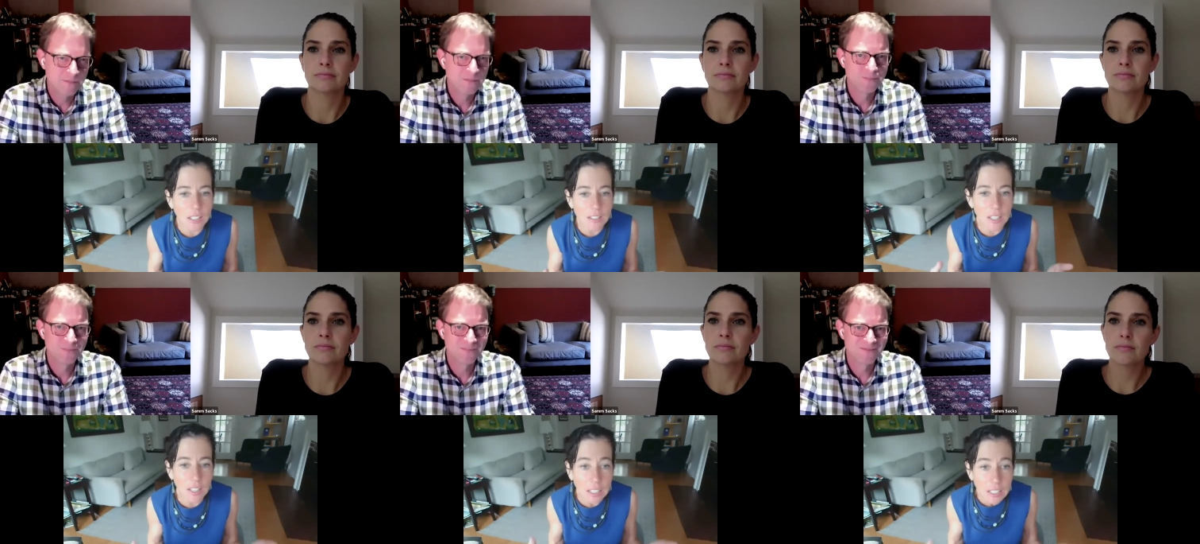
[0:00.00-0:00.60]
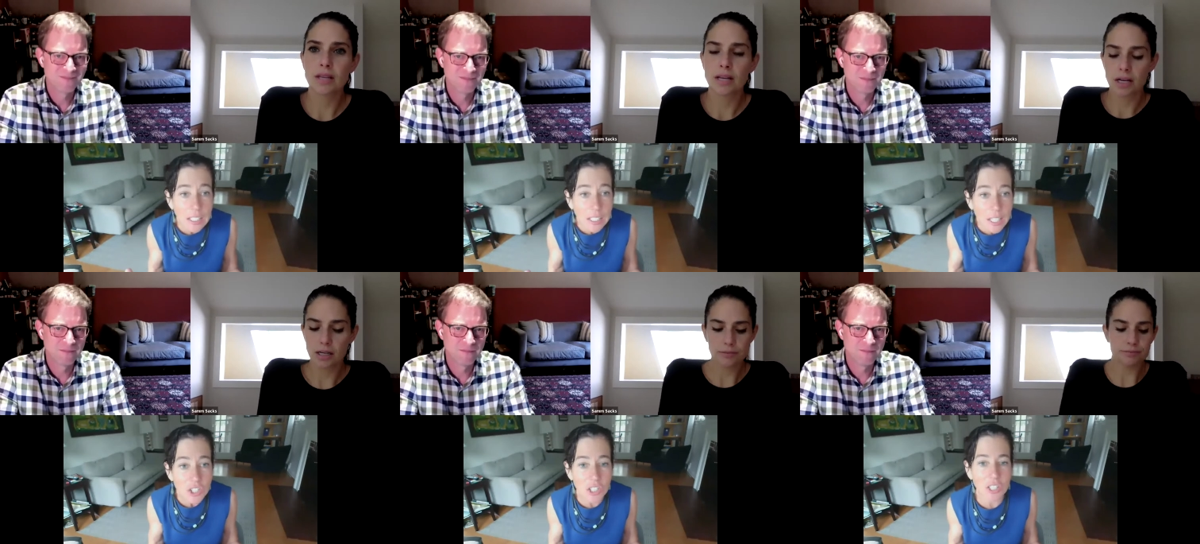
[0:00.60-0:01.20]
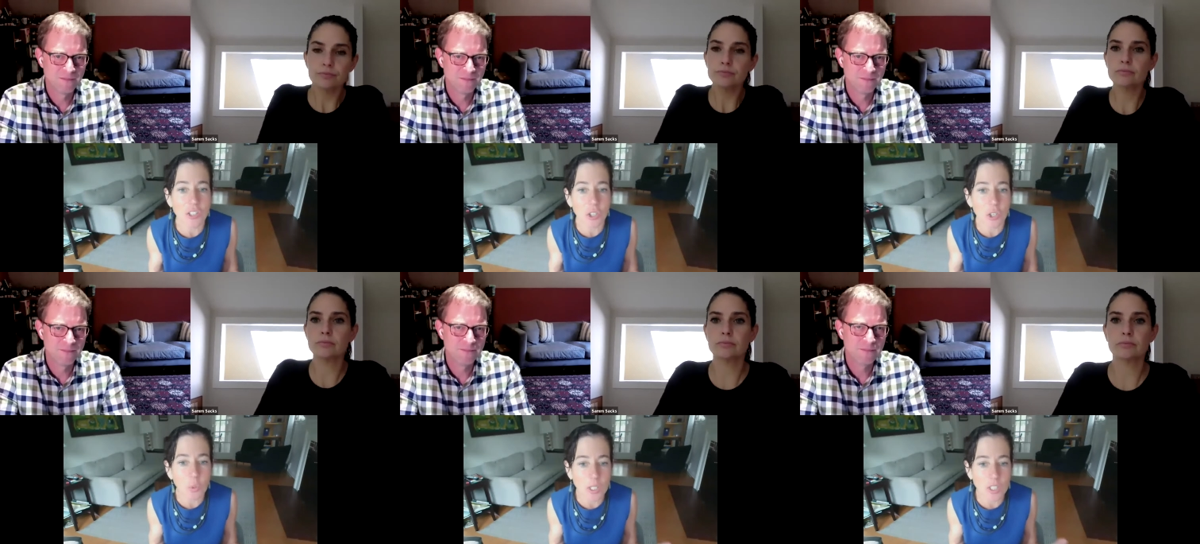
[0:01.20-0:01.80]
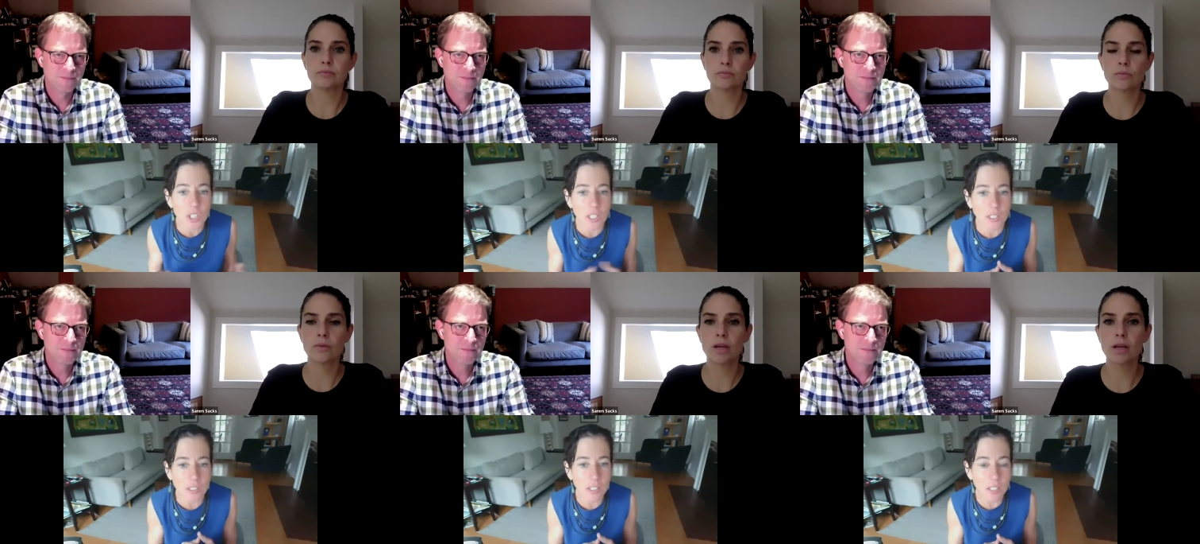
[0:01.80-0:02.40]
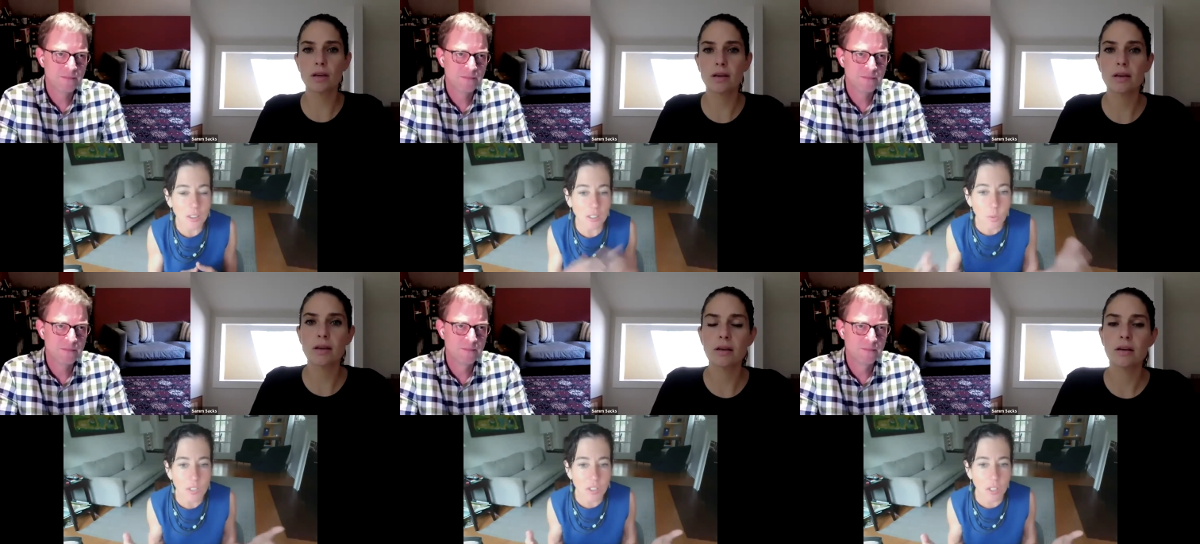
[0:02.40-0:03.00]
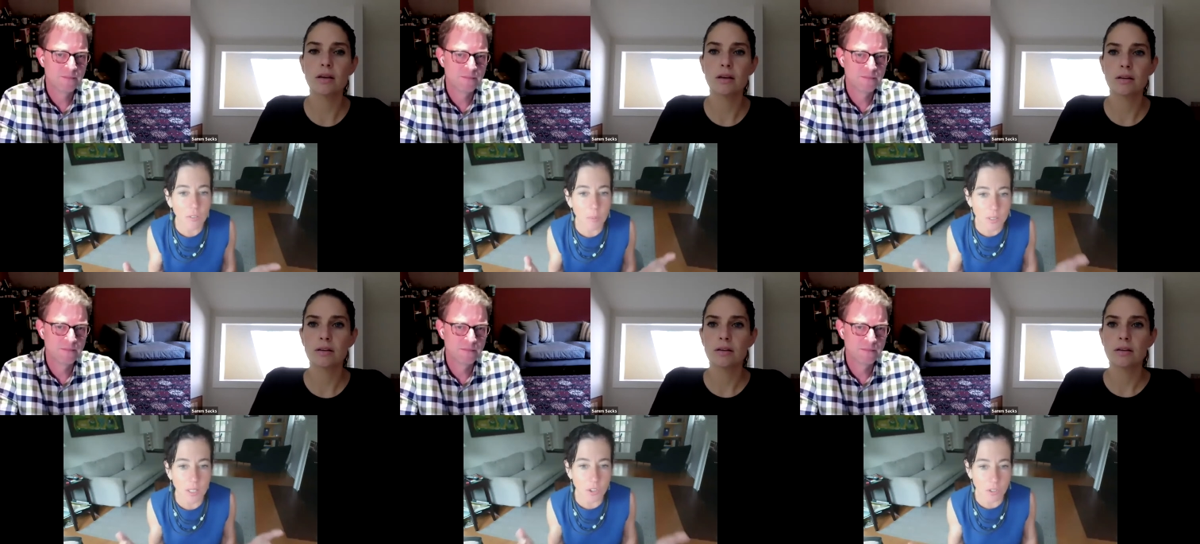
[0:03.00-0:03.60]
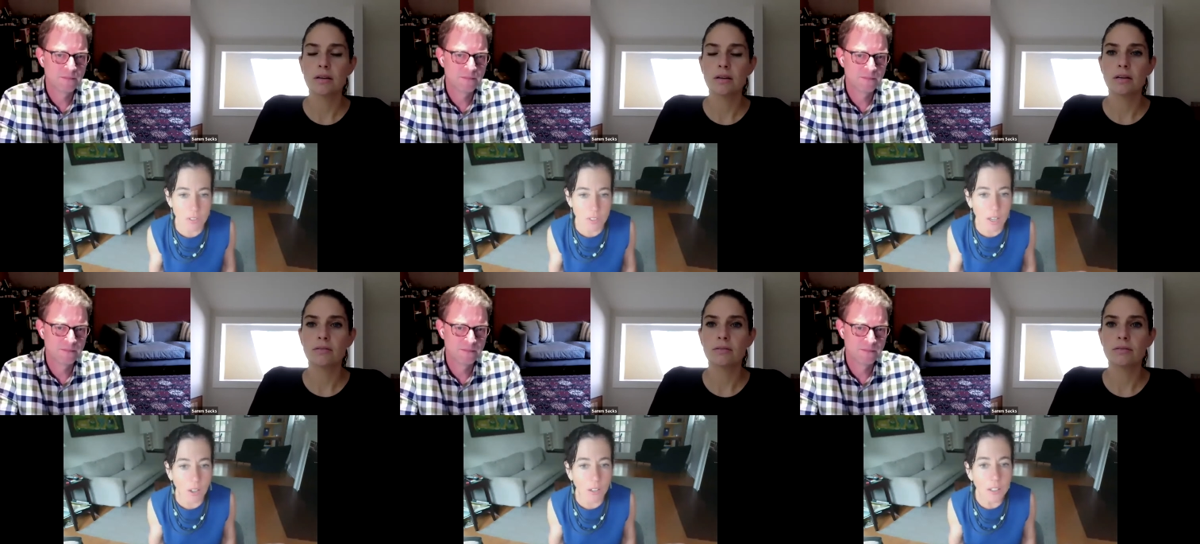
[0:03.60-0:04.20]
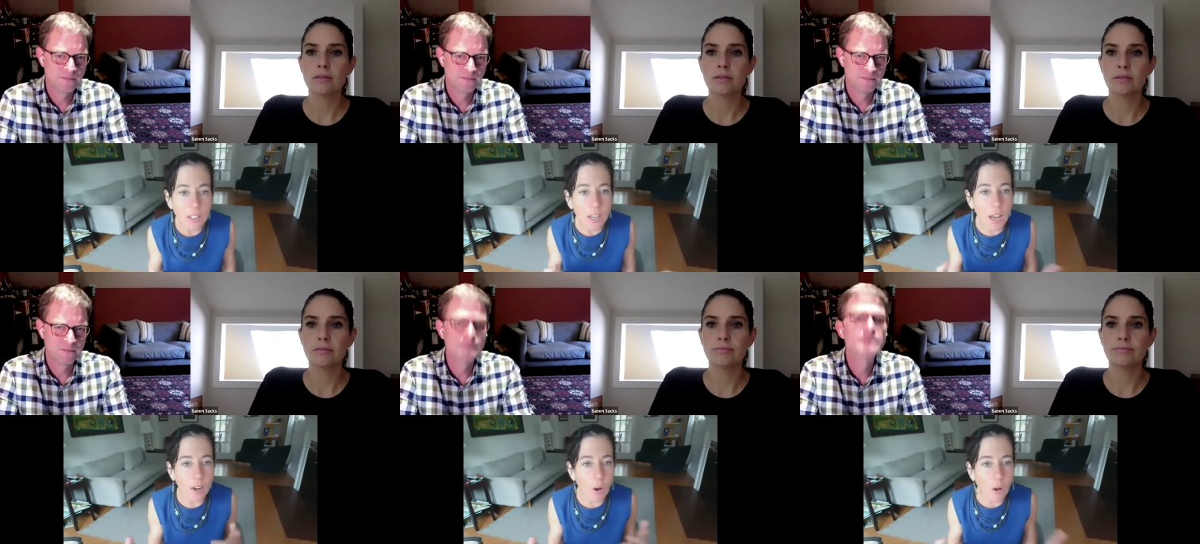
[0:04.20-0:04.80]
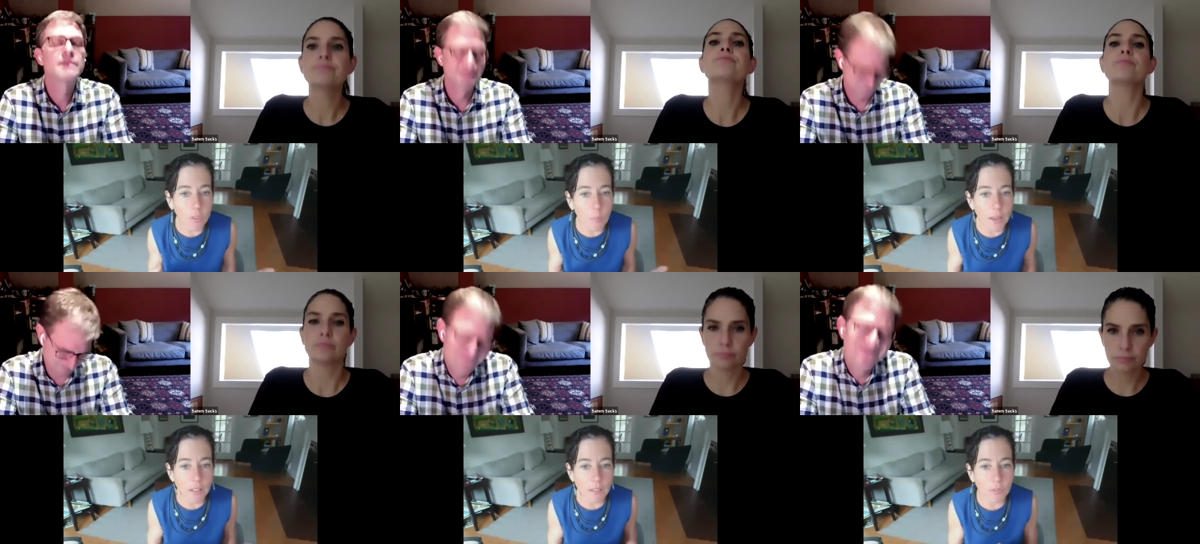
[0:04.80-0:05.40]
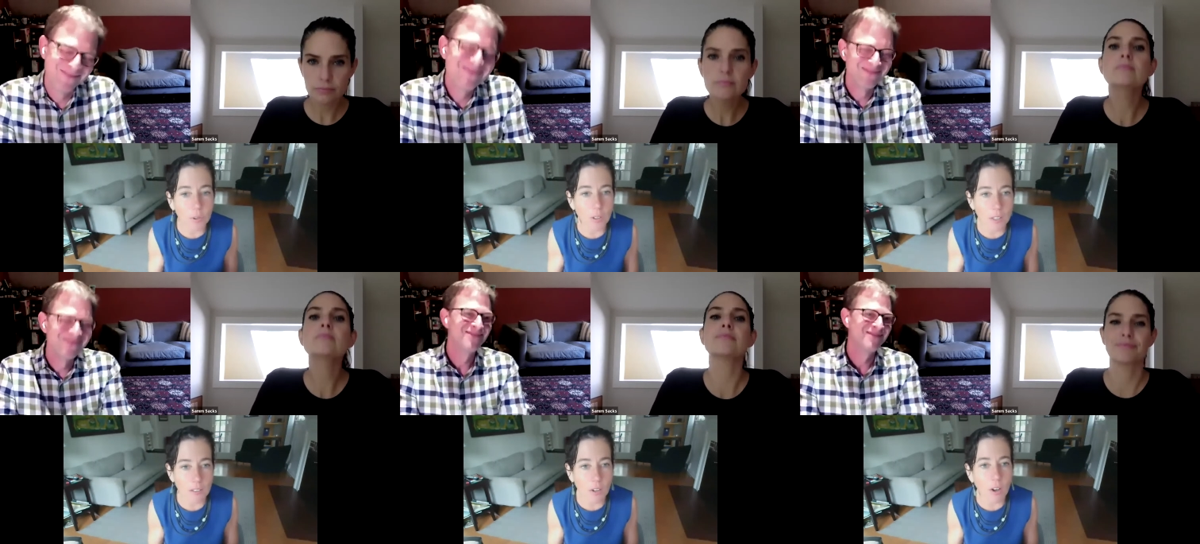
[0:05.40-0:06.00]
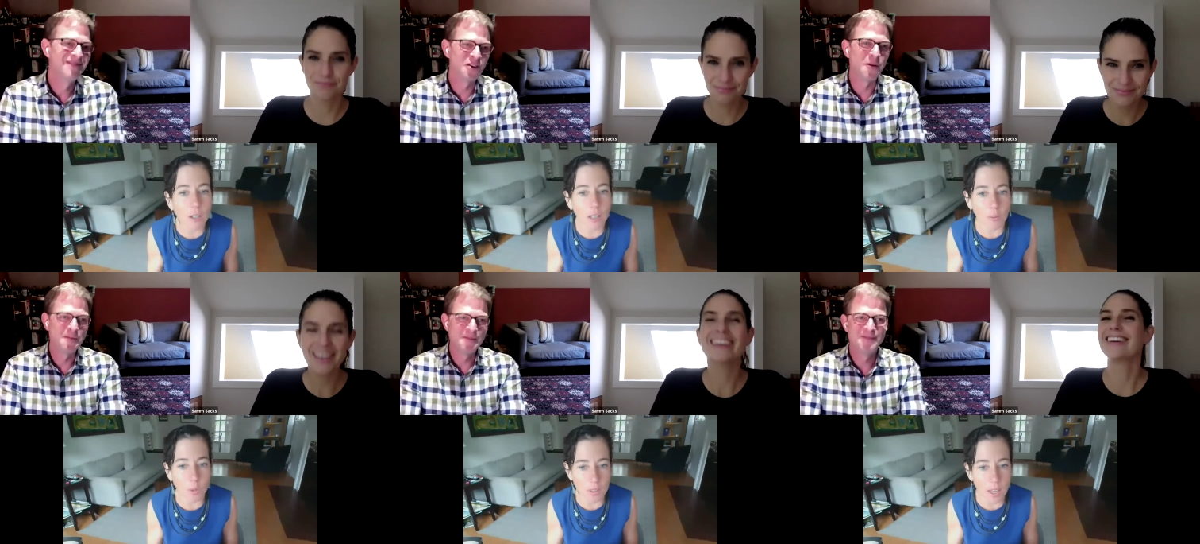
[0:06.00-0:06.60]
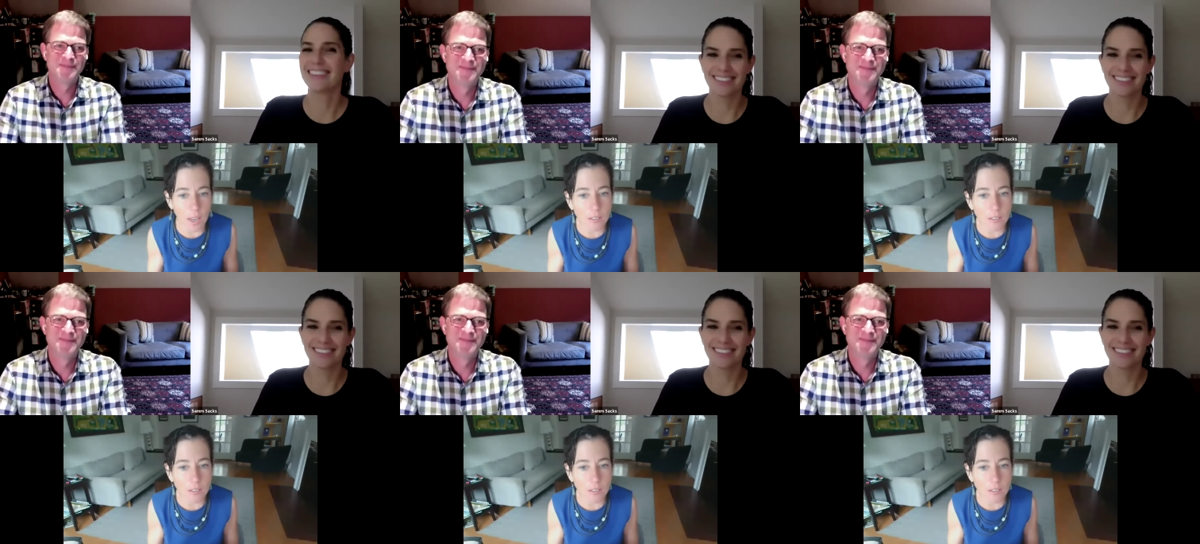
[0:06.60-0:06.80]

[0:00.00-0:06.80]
Speaker 1: to the litigation issue, which is this question of the potential sale and all the back and forth that's gone on with that.